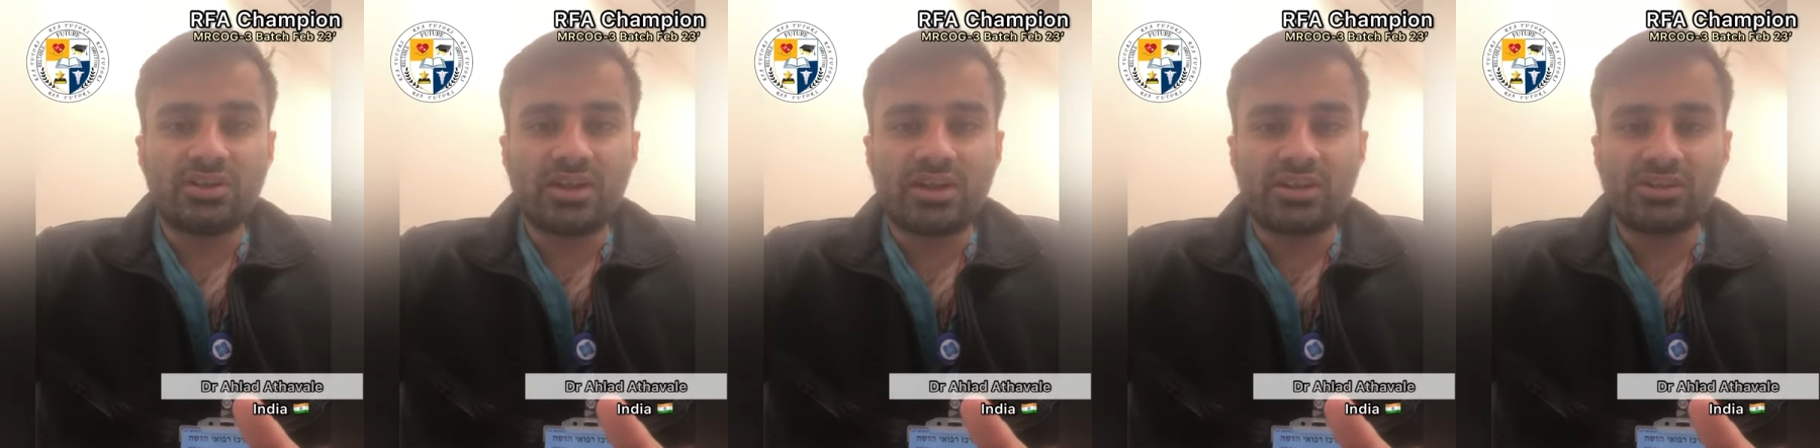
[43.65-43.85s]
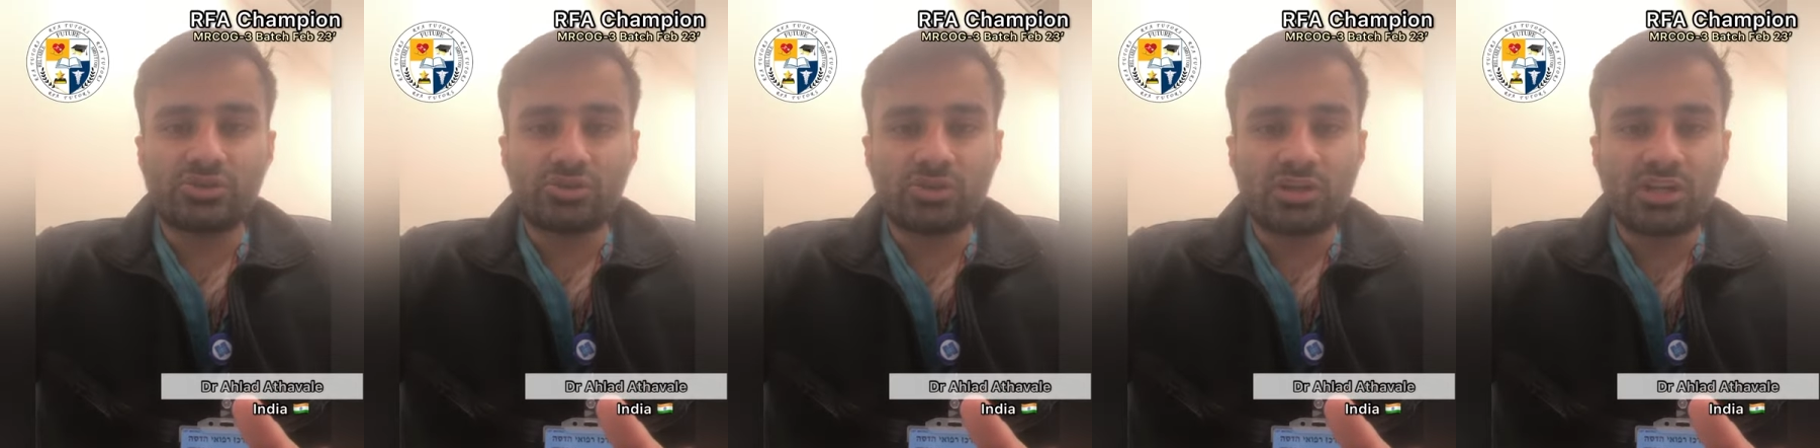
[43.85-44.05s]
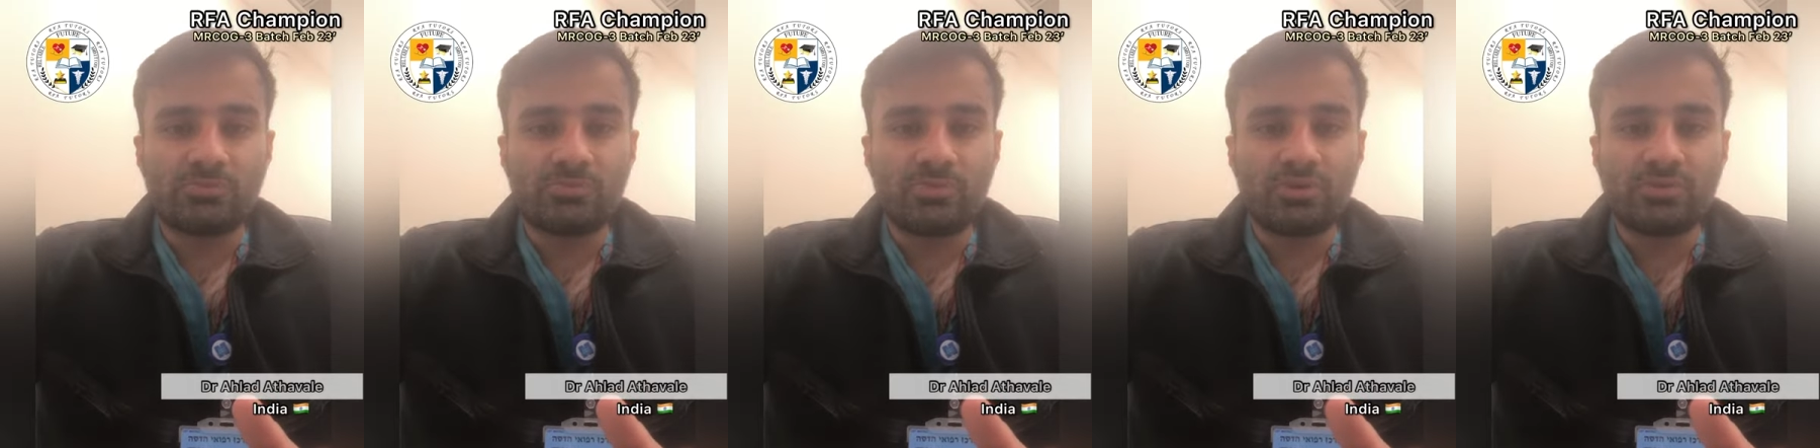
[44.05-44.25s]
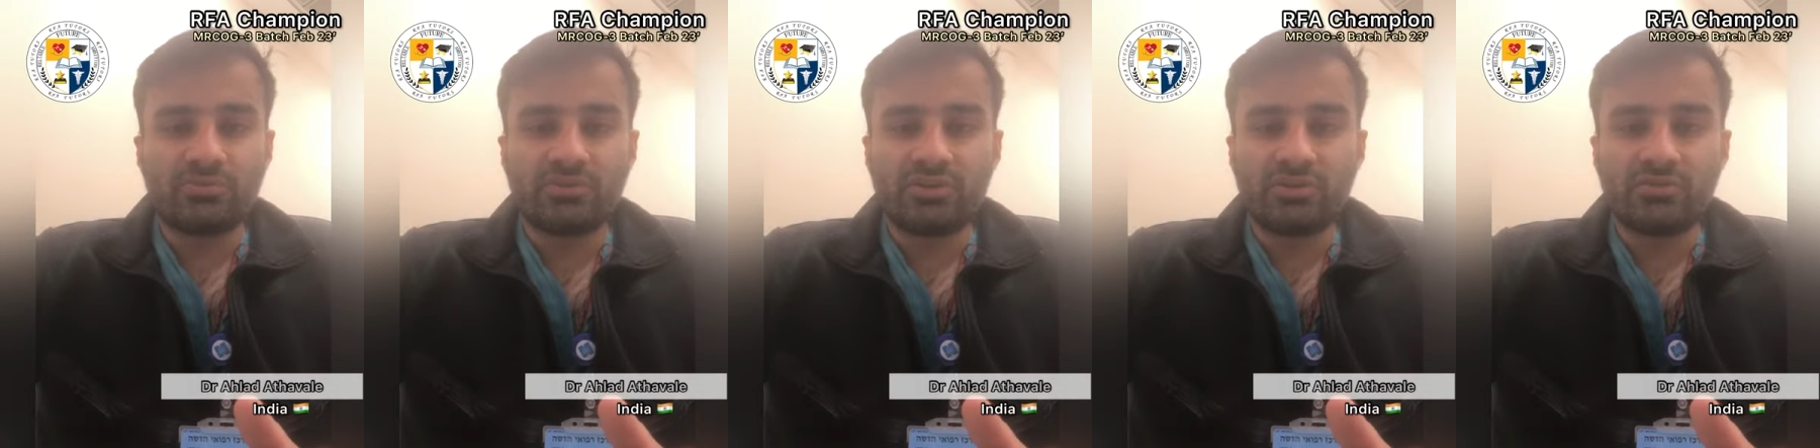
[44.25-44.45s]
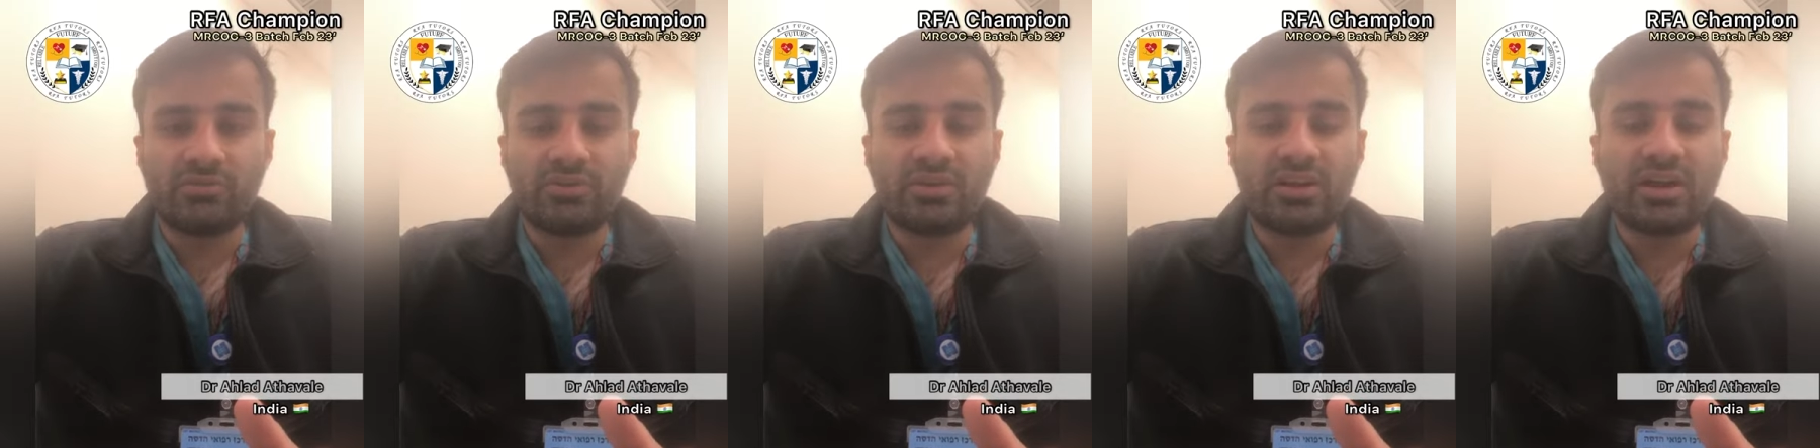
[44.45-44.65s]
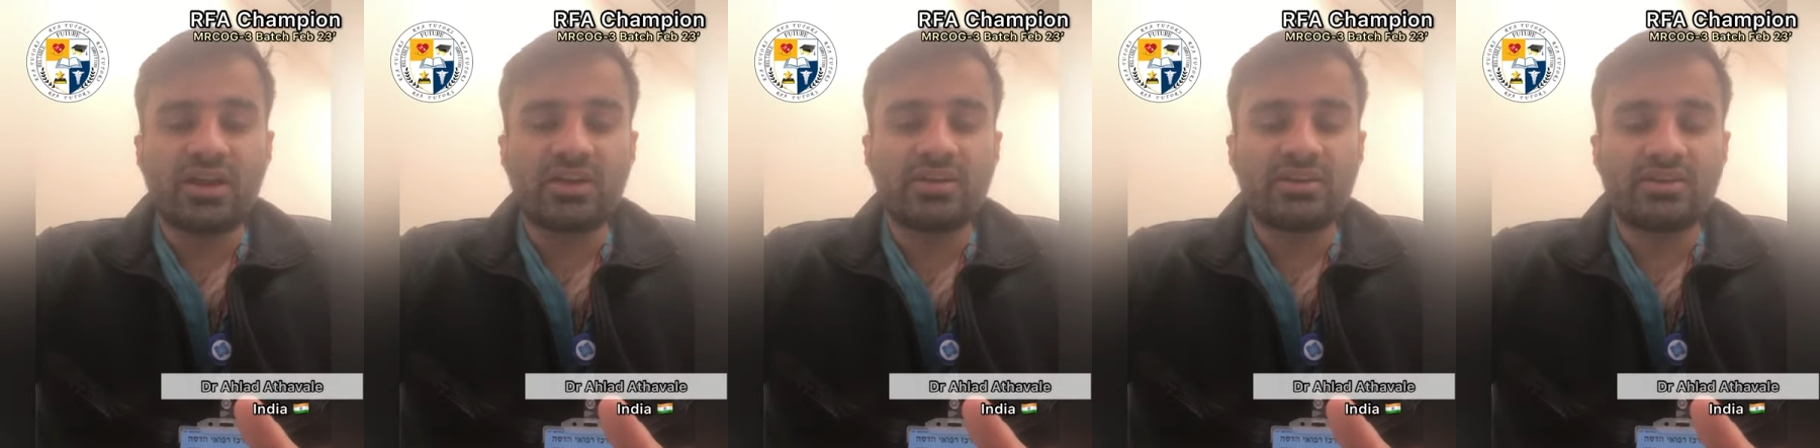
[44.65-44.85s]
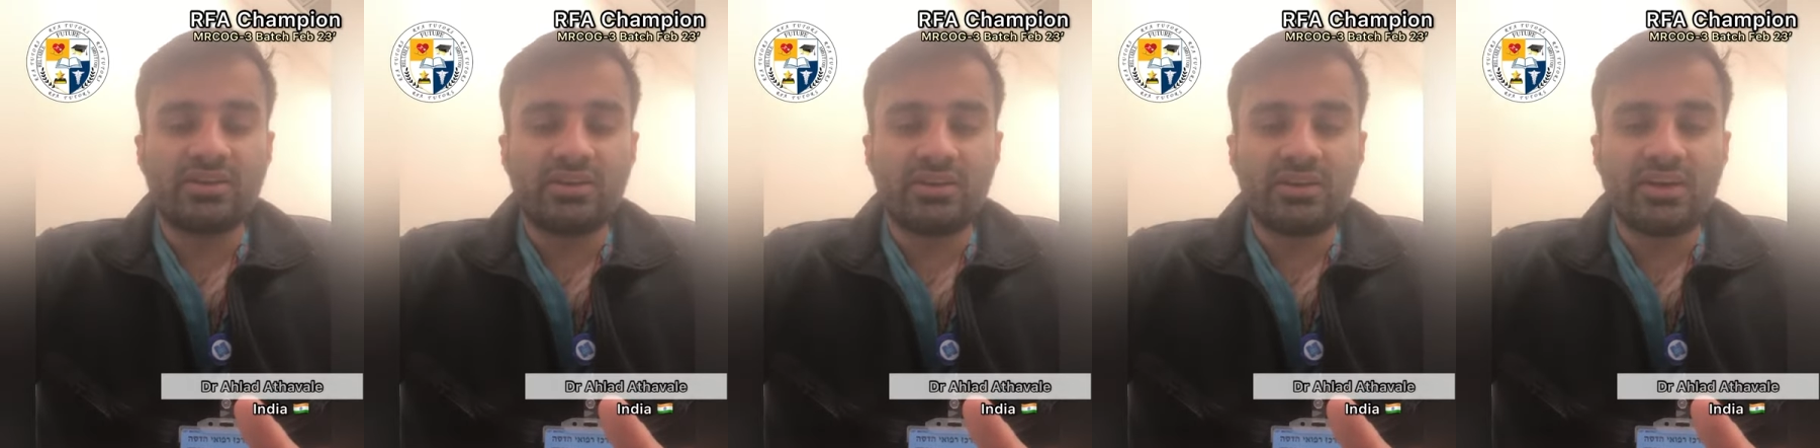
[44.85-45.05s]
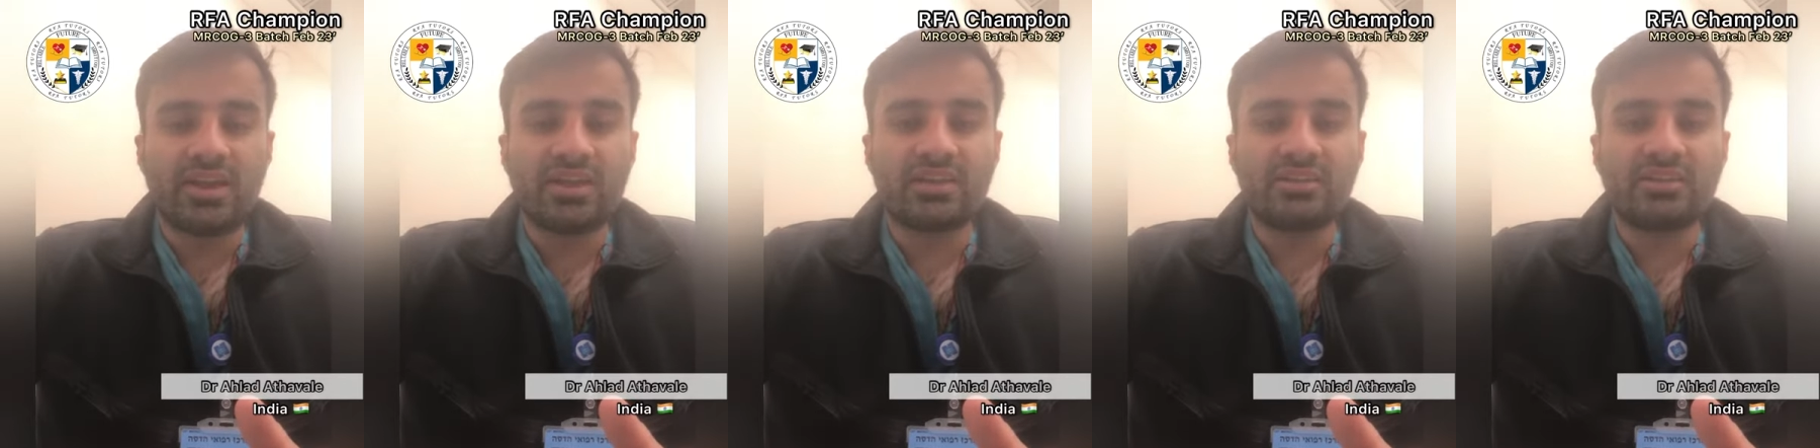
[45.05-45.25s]
likes to help everyone. I
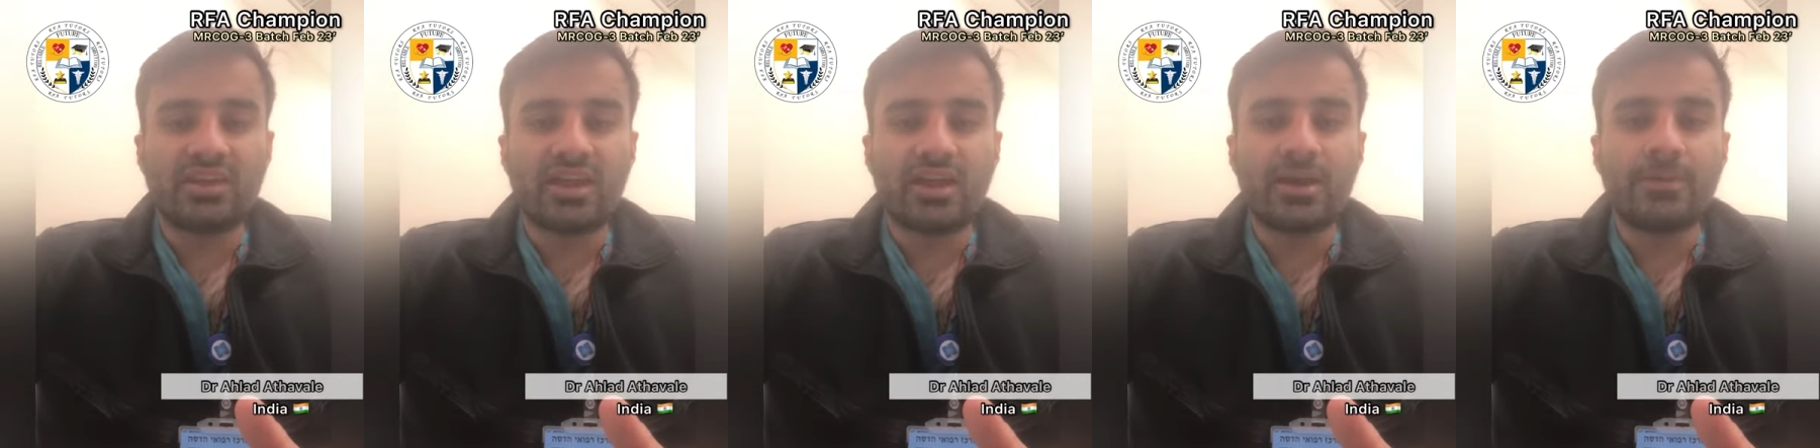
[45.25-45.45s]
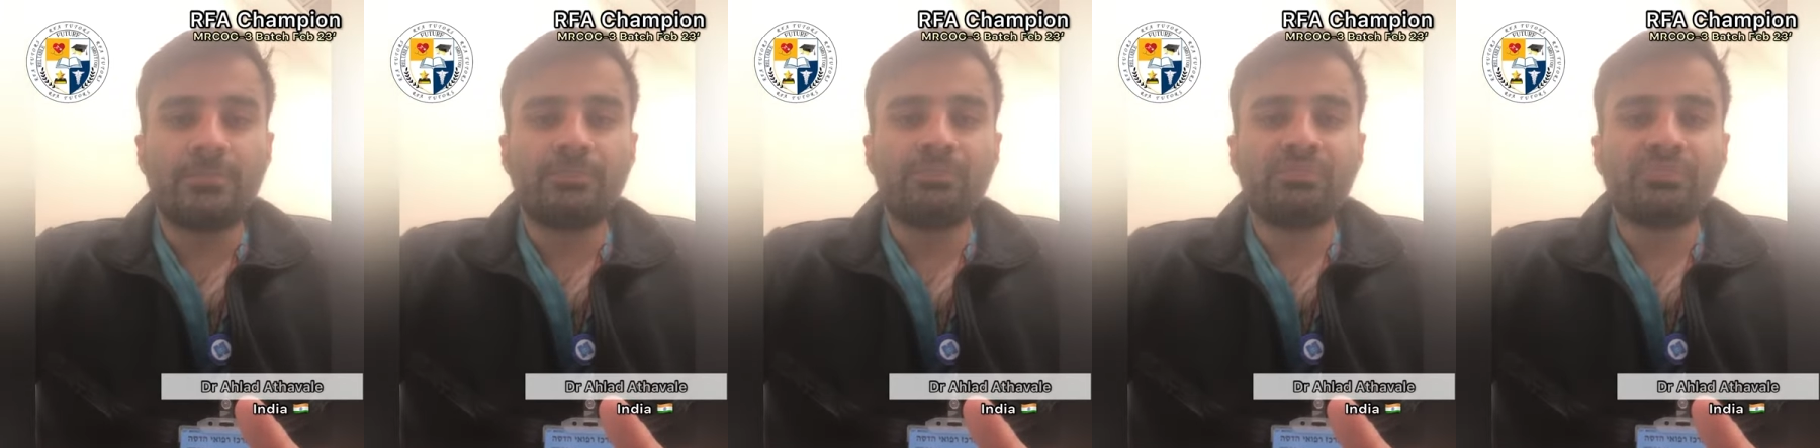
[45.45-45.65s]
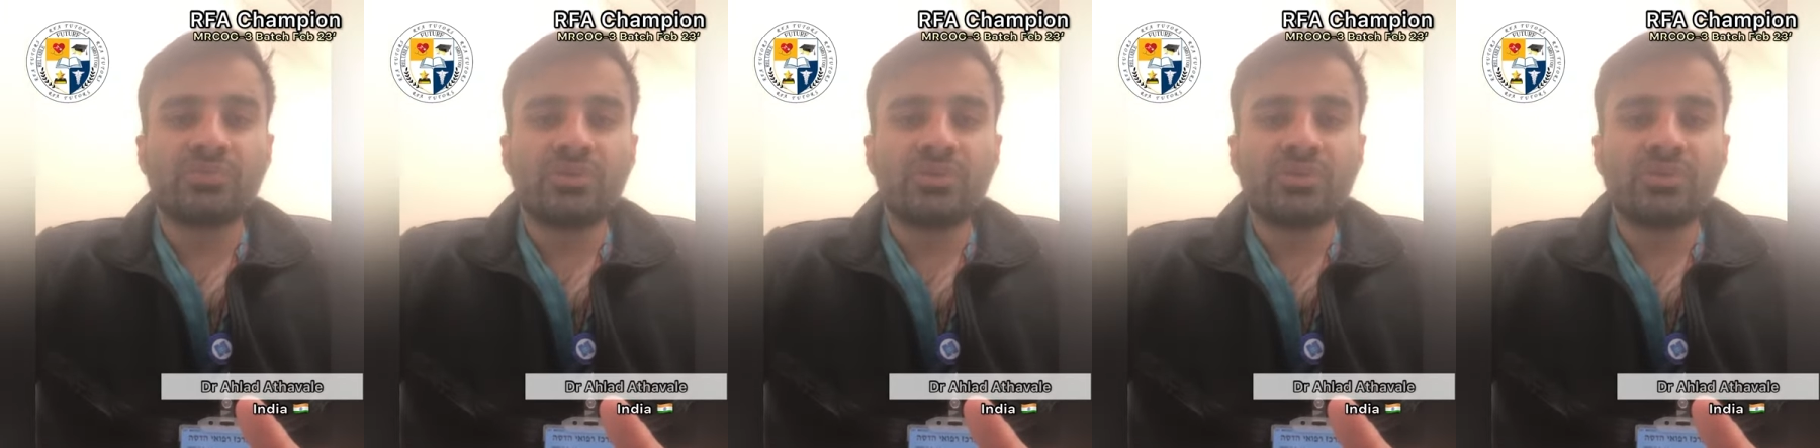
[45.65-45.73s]
really like that.